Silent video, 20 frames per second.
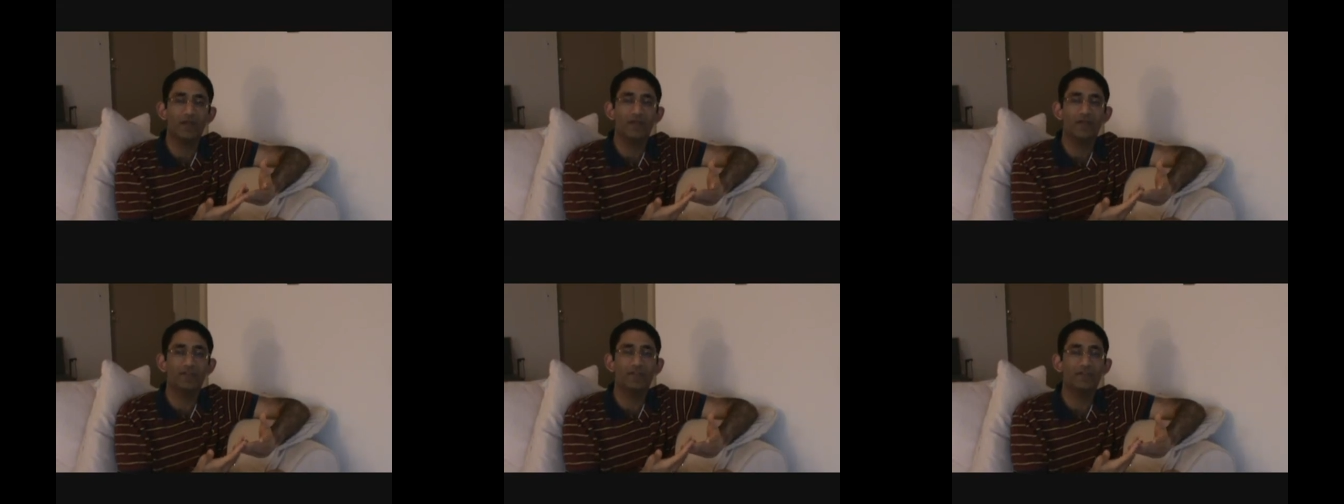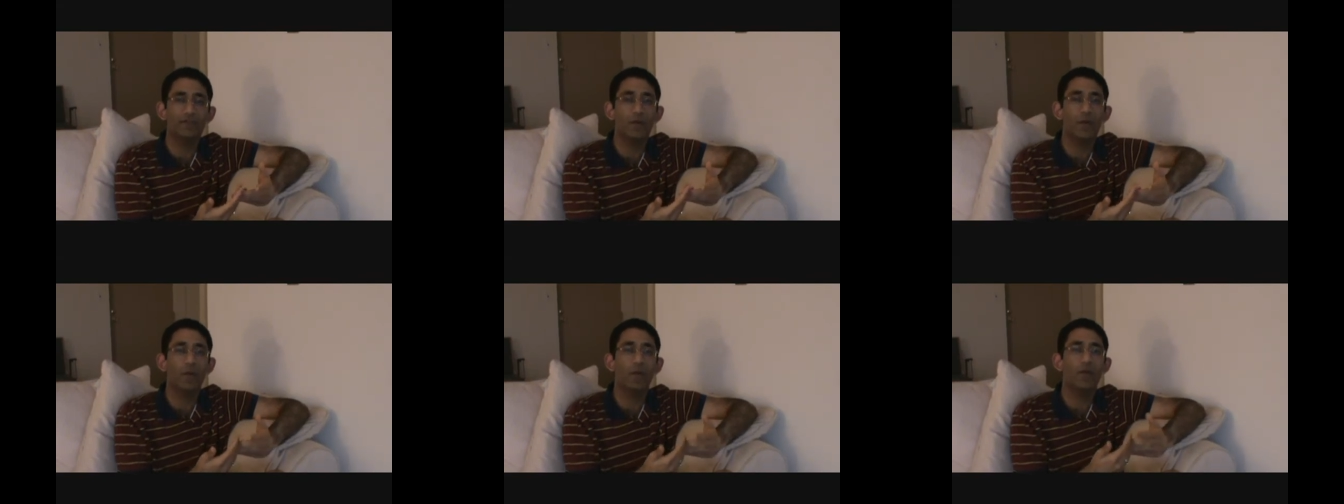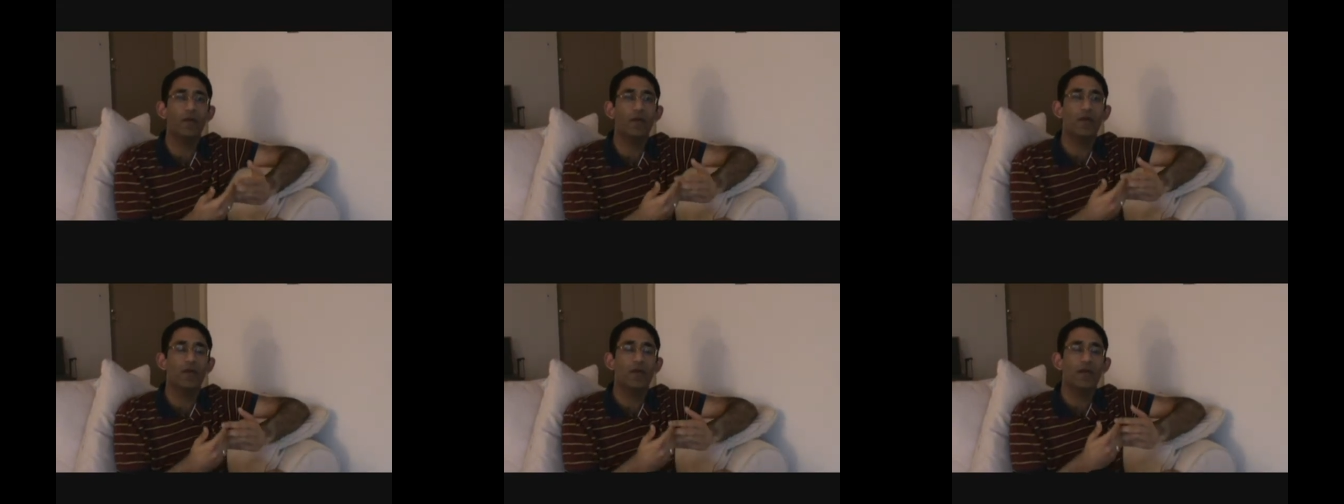
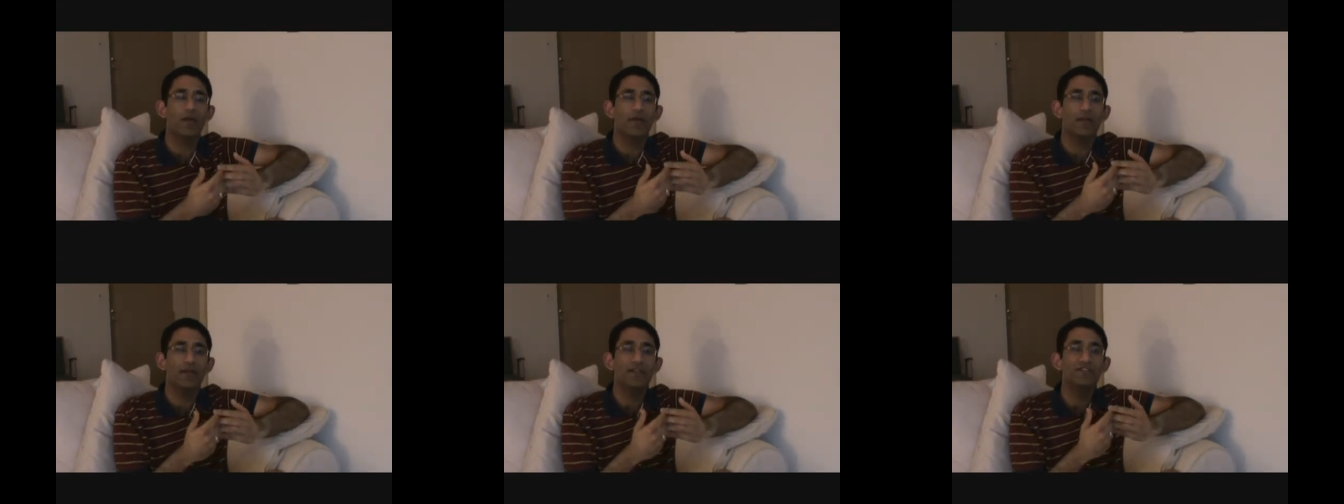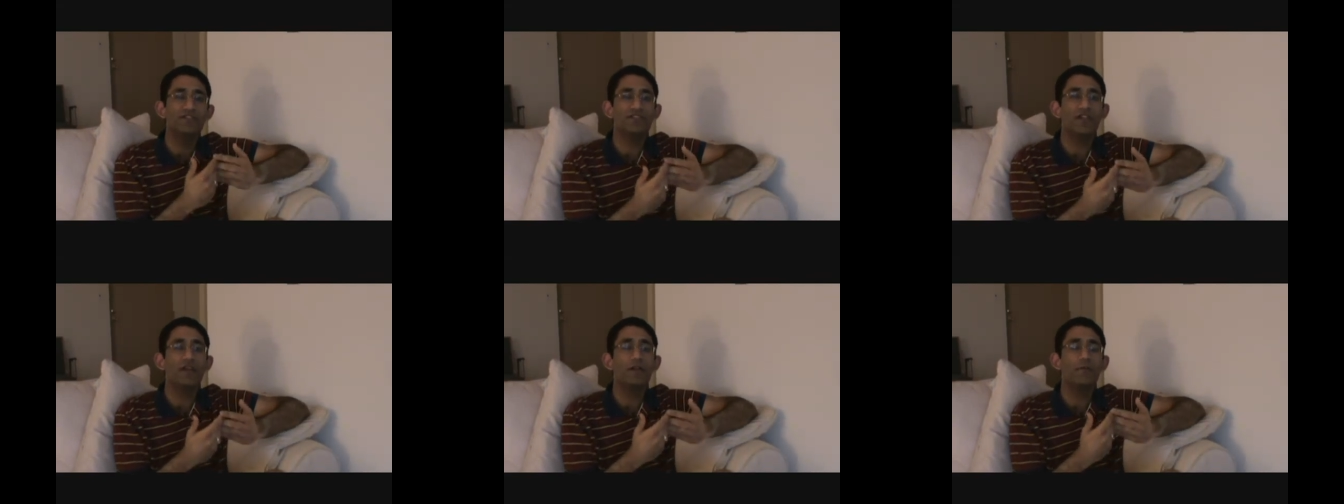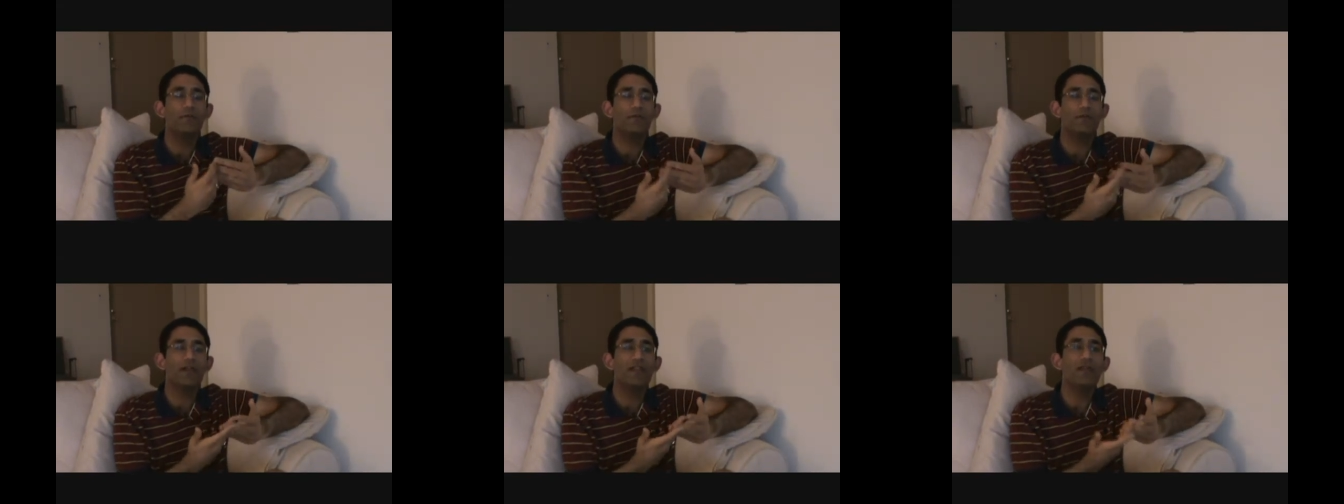So instead
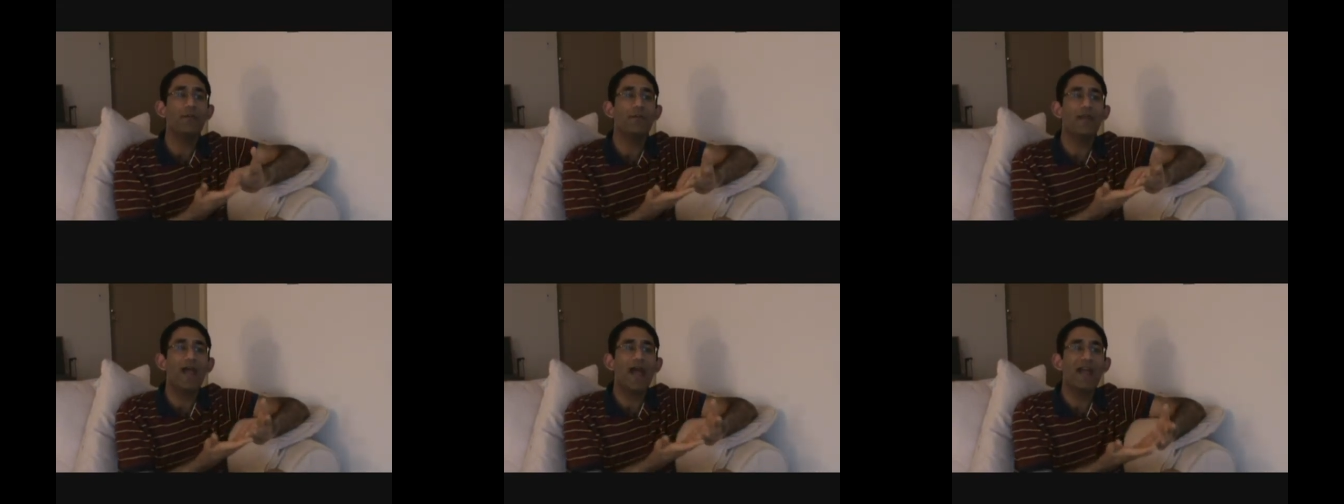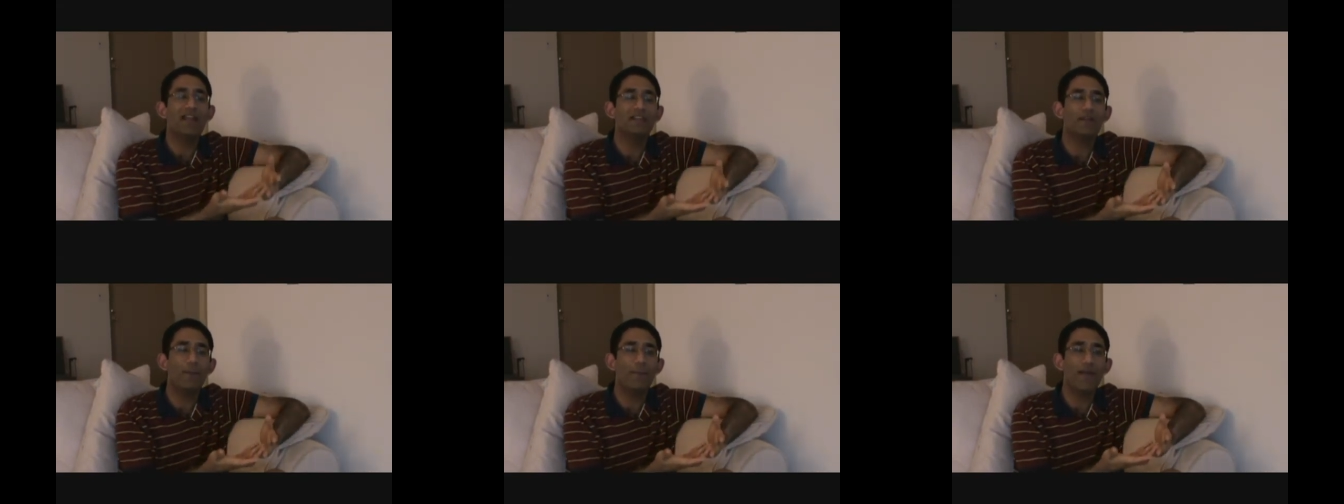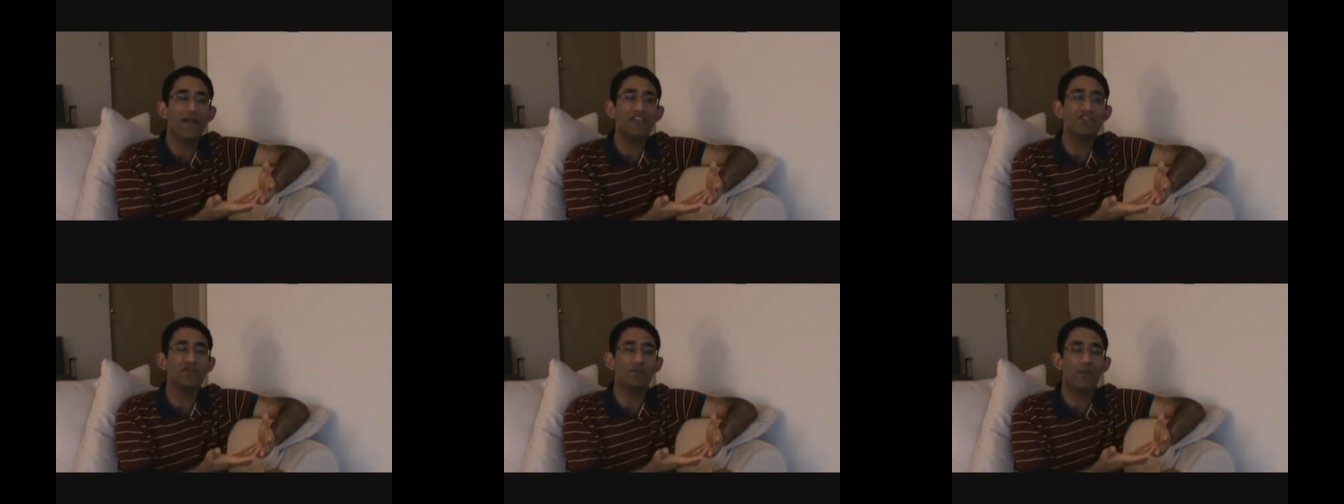of running behind the
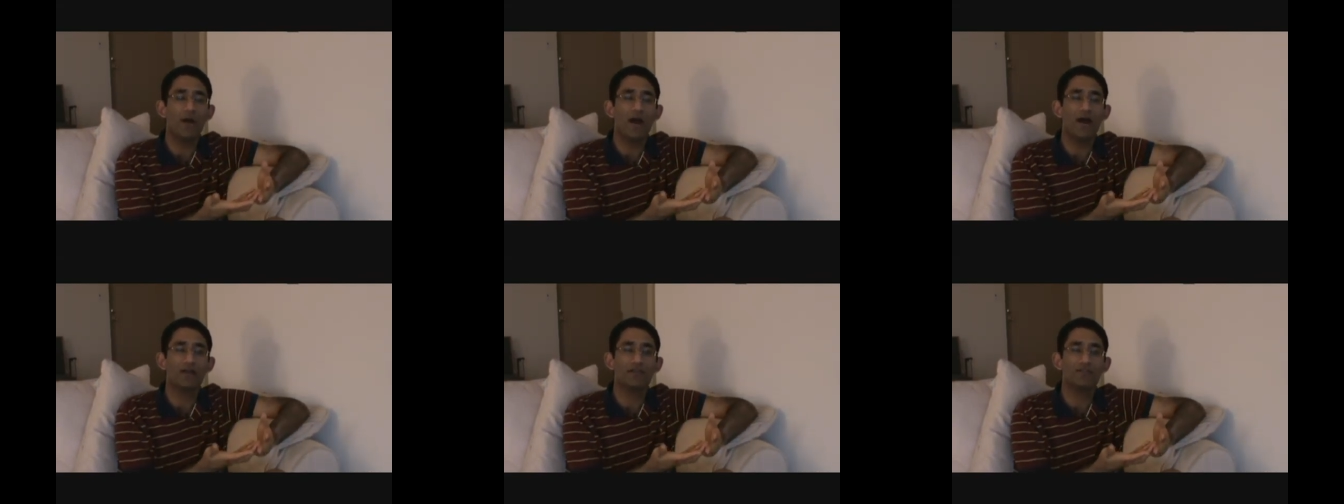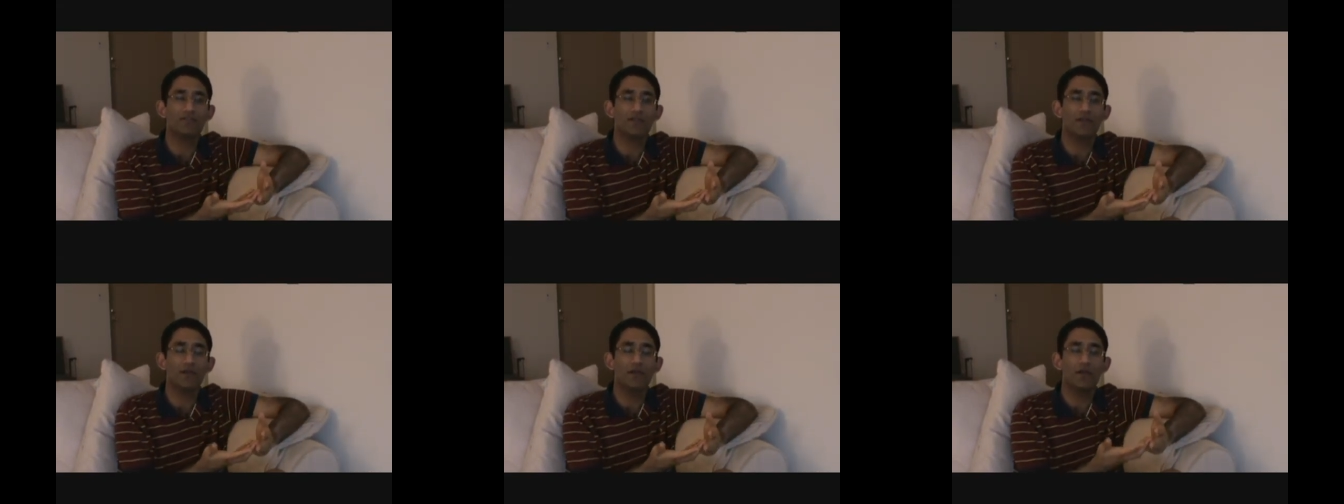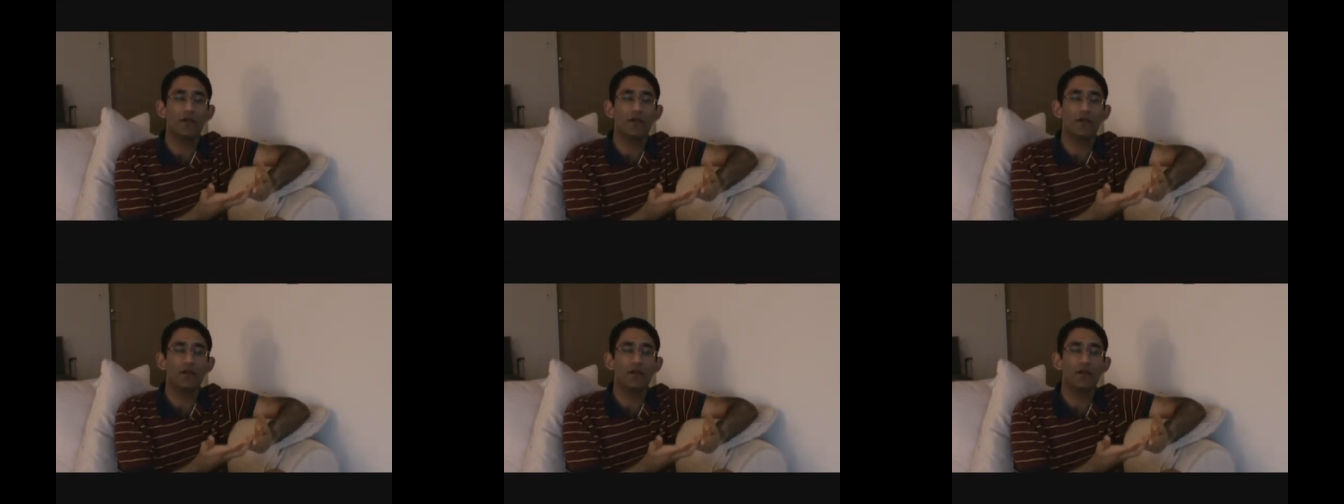benchmarks